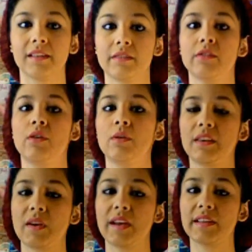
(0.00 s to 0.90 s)
So,
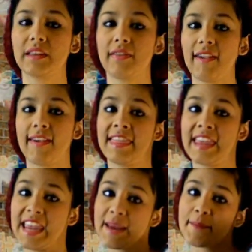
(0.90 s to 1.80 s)
you guys can thank
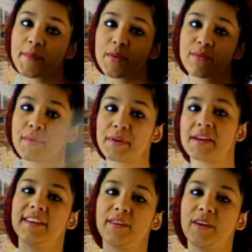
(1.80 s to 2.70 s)
him for,
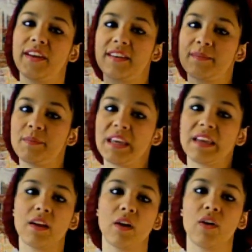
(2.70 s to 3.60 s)
getting me
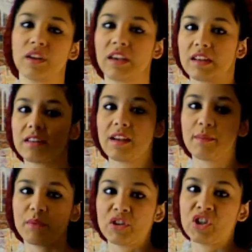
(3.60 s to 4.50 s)
all geeked
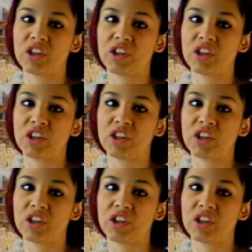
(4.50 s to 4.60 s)
up and